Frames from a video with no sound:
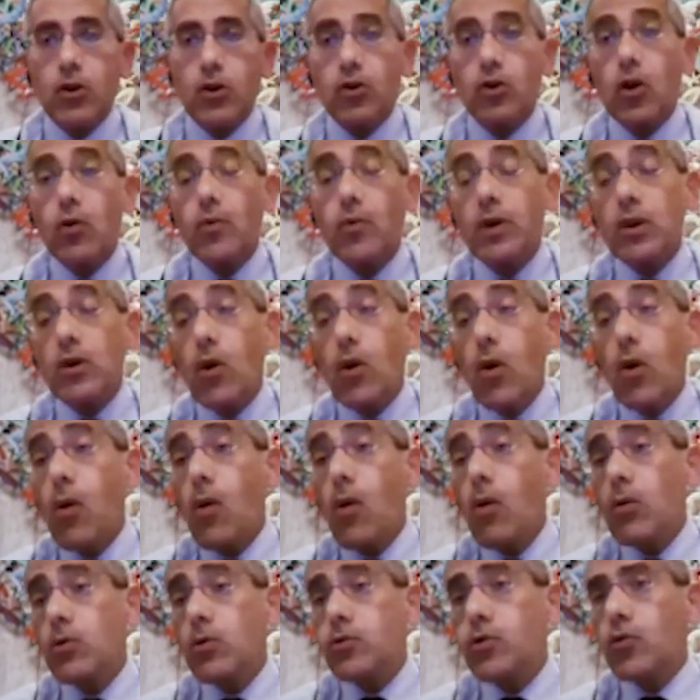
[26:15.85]
going
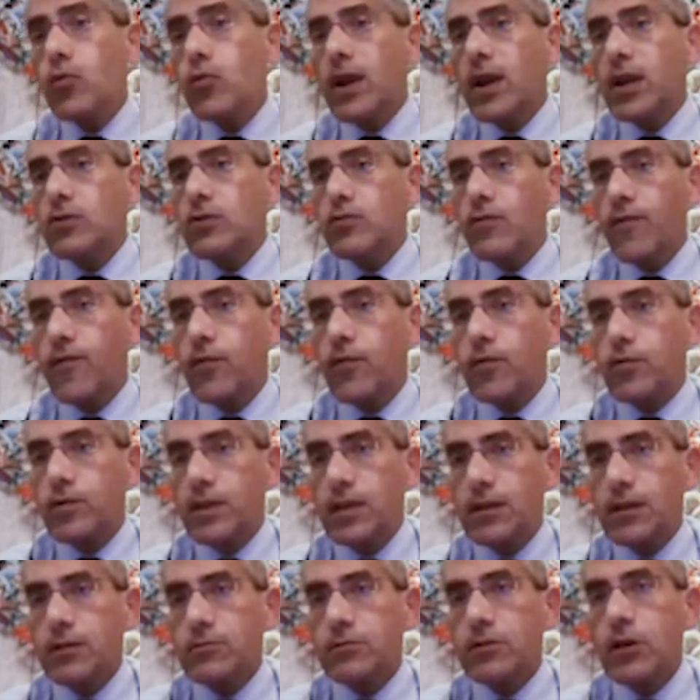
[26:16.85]
all the way to 4
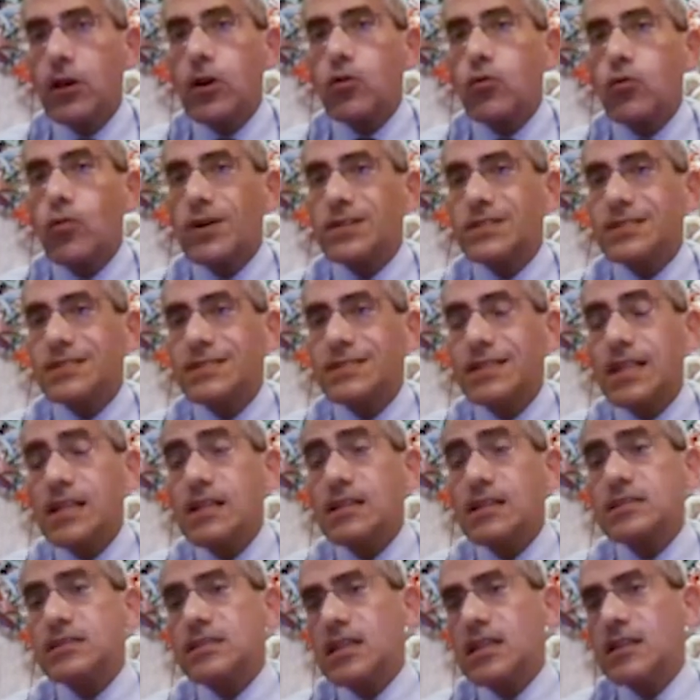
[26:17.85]
years, was still
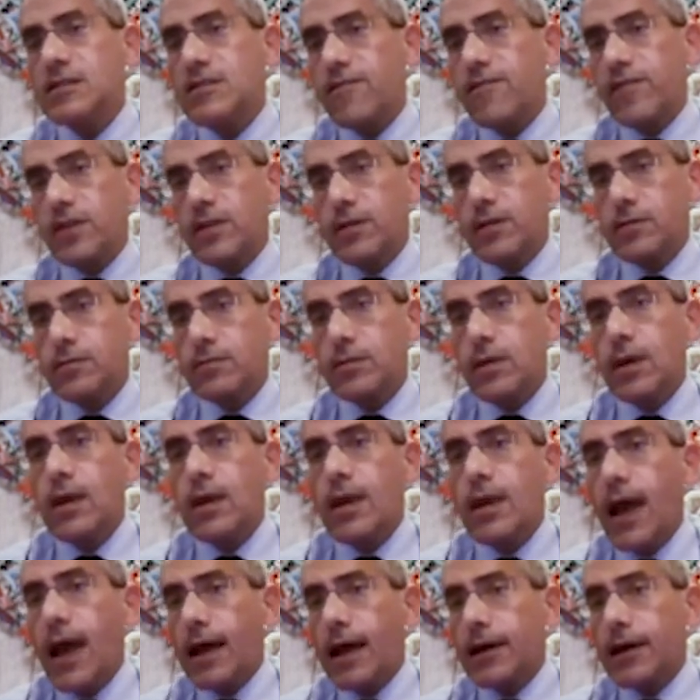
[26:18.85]
significant
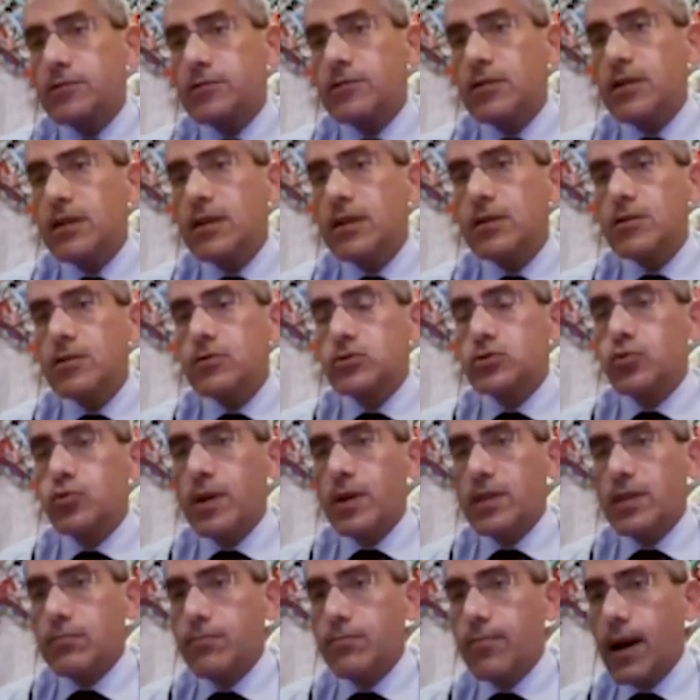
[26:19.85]
as the years
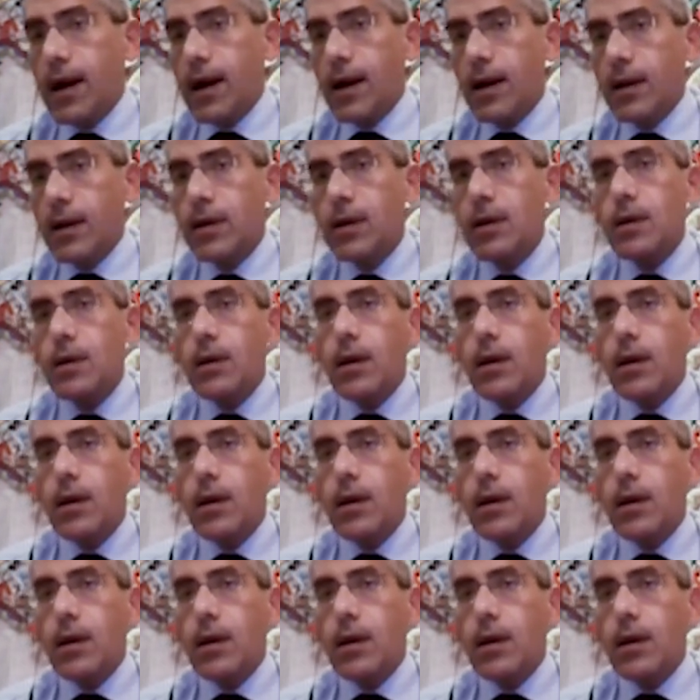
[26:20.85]
went by